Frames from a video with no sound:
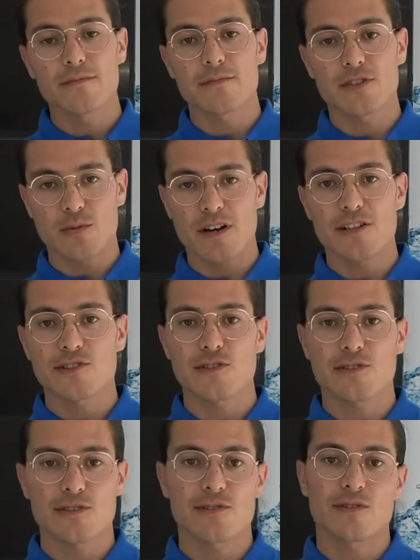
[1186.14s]

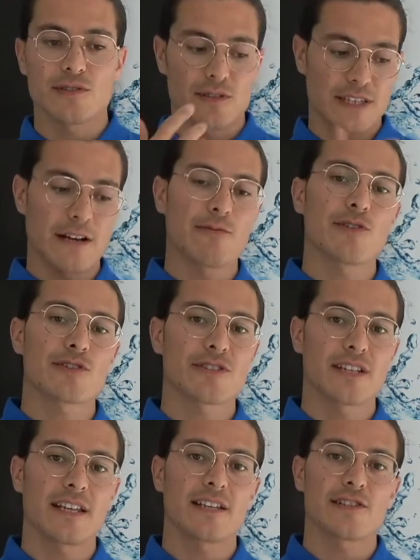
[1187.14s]
tomatoes that washed
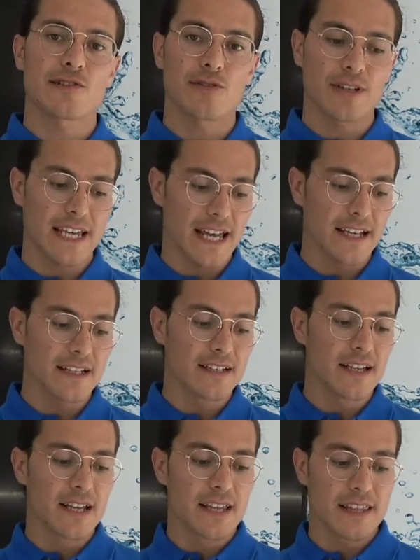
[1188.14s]
in a strong
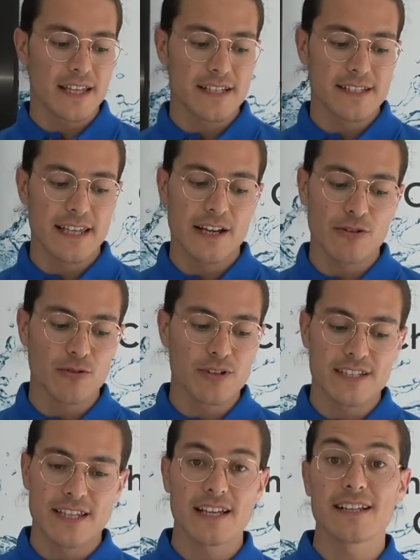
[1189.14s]
Kangen, they
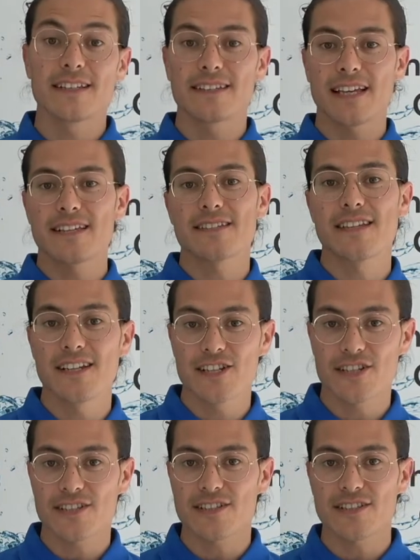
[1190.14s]
always say it tastes
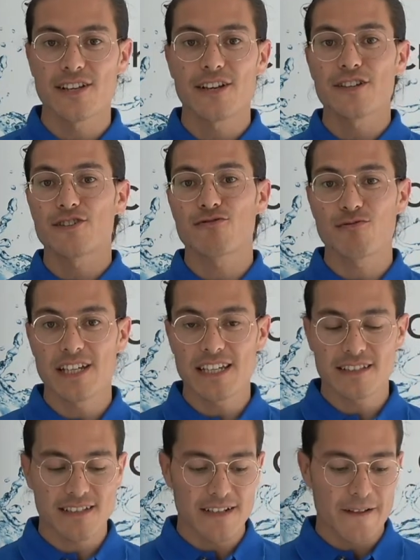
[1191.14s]
delicious,
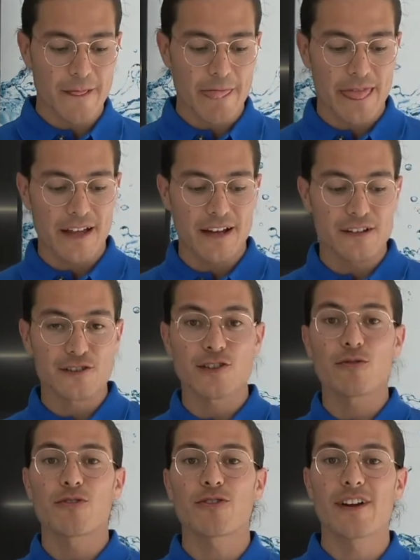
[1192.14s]
sweet,
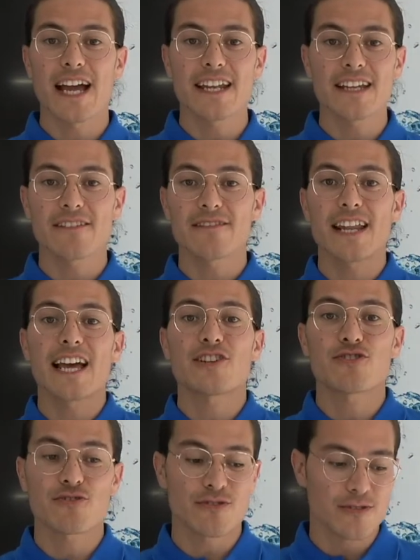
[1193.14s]
so organic,
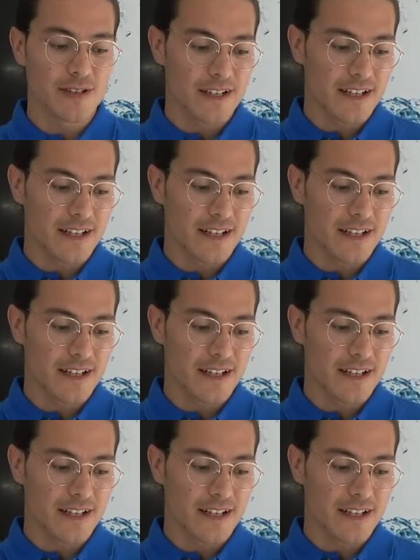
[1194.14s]
natural,